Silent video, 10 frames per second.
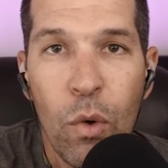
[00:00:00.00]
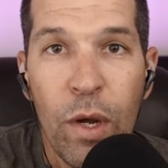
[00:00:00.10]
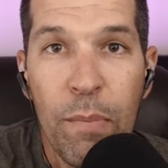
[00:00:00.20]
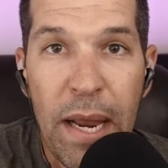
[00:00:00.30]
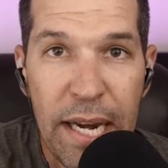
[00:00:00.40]

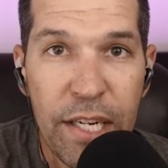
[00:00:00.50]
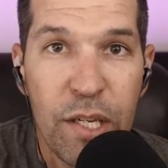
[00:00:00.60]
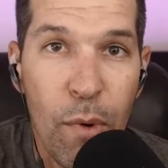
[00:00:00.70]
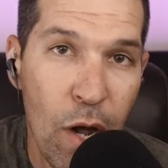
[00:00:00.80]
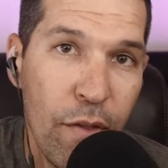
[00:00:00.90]
with making
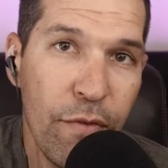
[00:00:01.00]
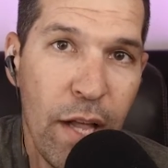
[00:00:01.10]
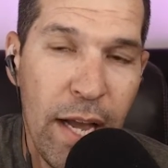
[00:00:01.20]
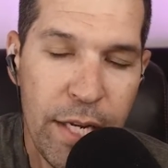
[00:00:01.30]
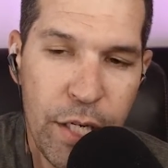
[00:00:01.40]
some
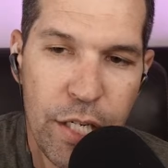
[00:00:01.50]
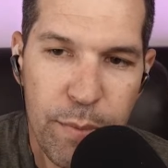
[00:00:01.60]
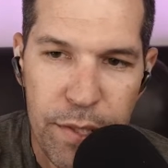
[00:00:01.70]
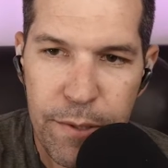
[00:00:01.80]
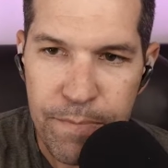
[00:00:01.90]
on-the-fly
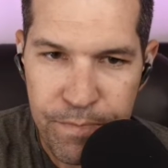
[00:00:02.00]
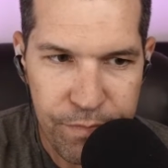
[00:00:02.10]
adjustments.